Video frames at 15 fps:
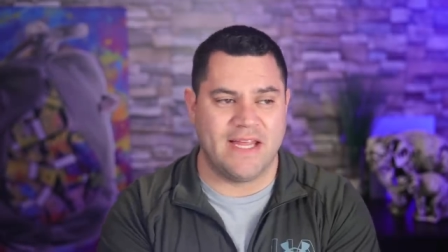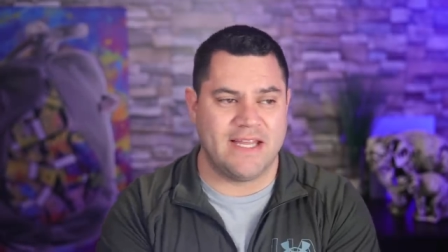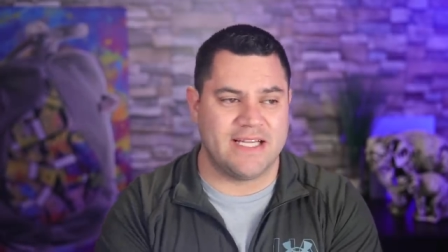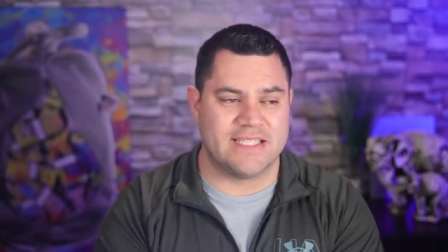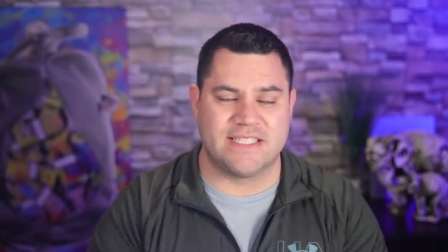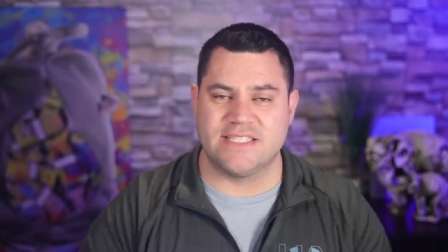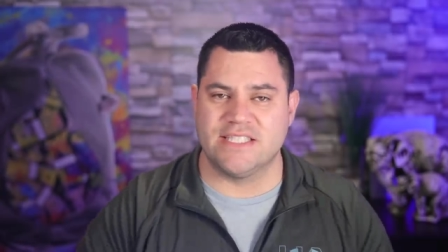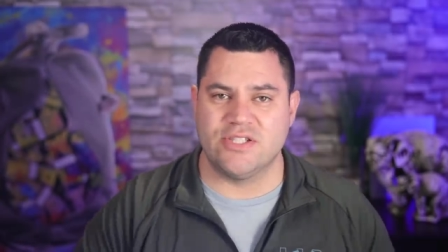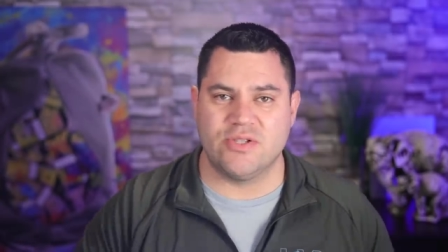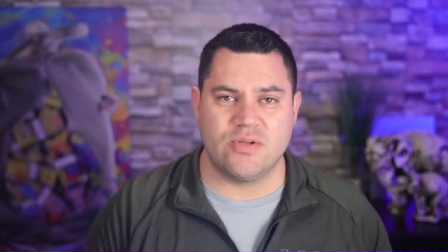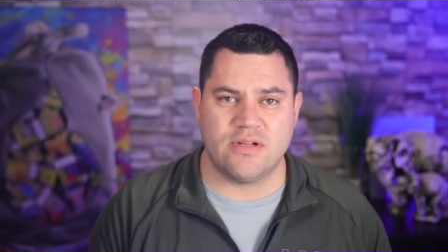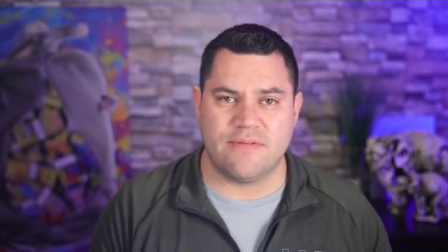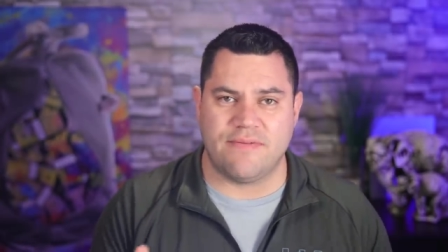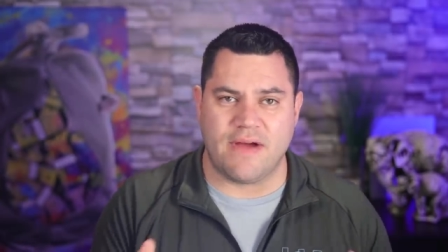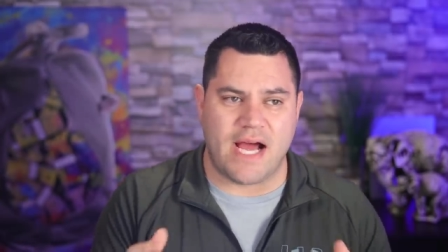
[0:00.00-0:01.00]
This isn't due to
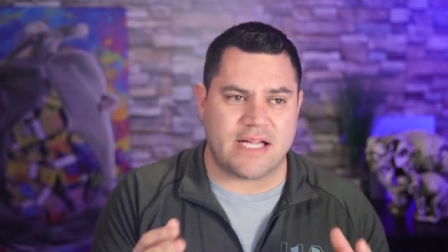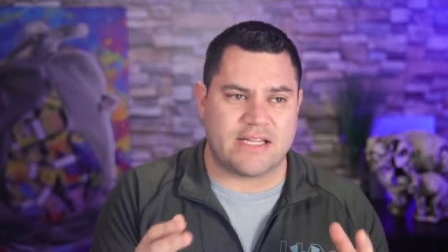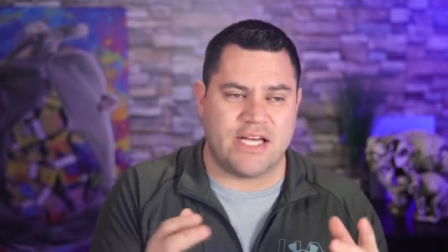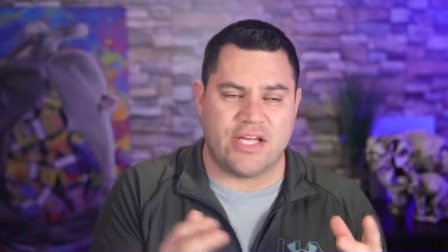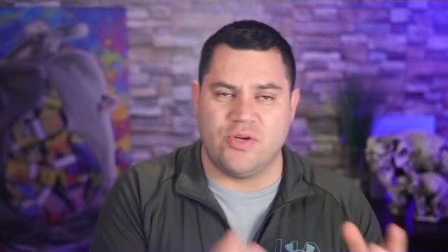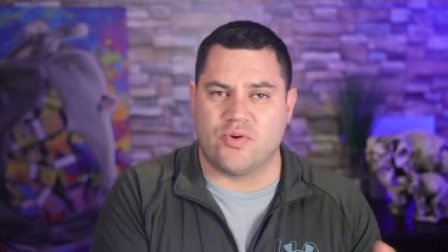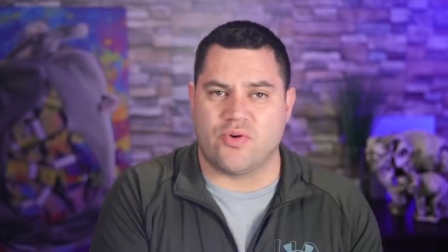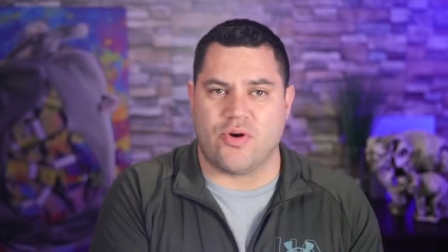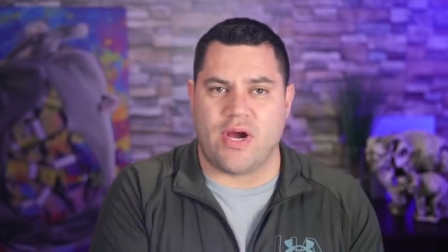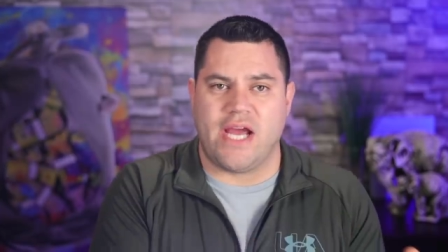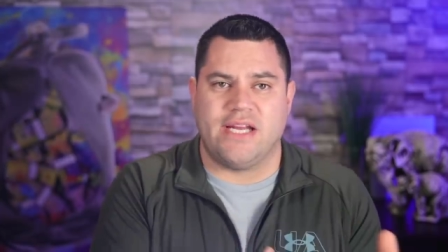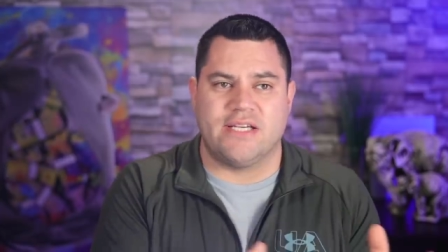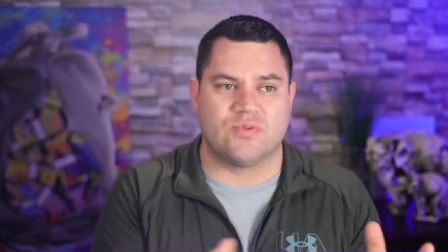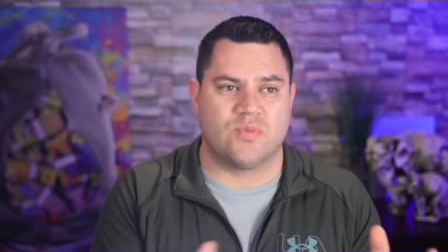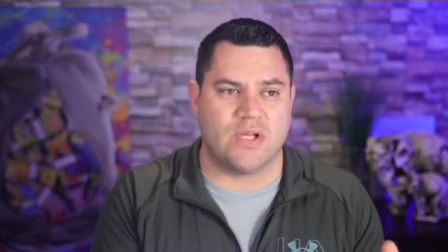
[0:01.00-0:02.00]
the fact that
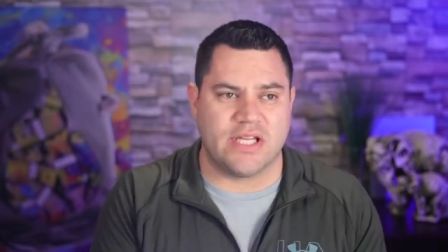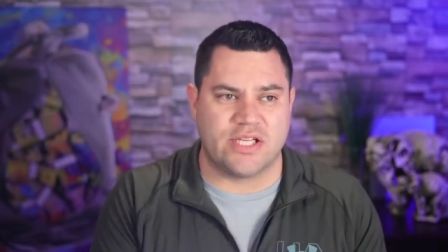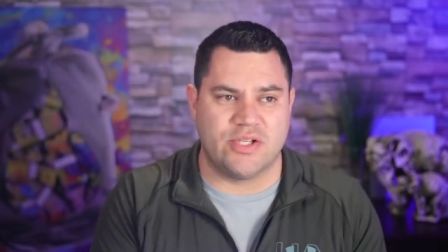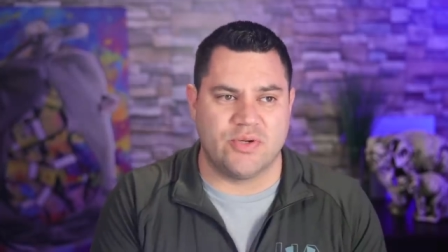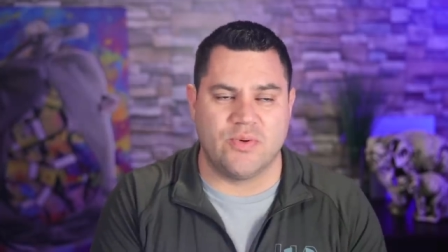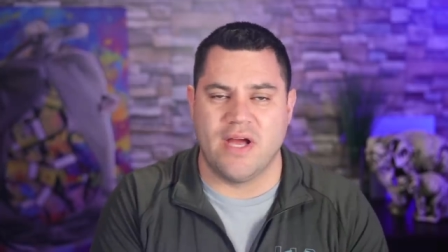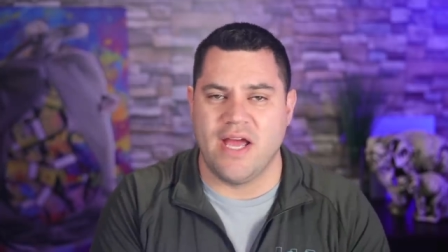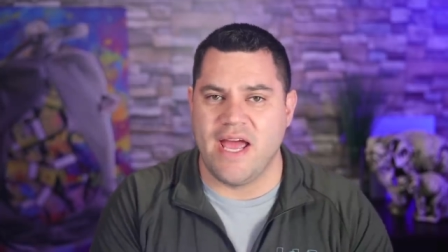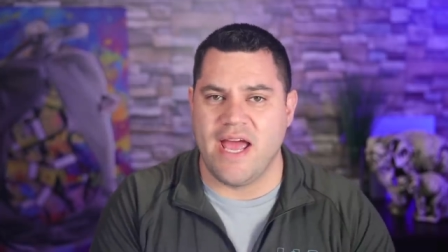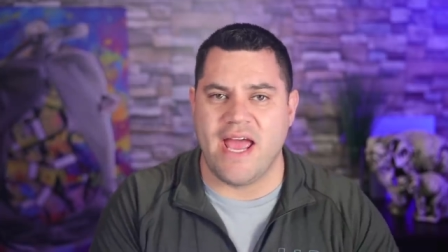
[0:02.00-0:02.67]
Ukraine is willing to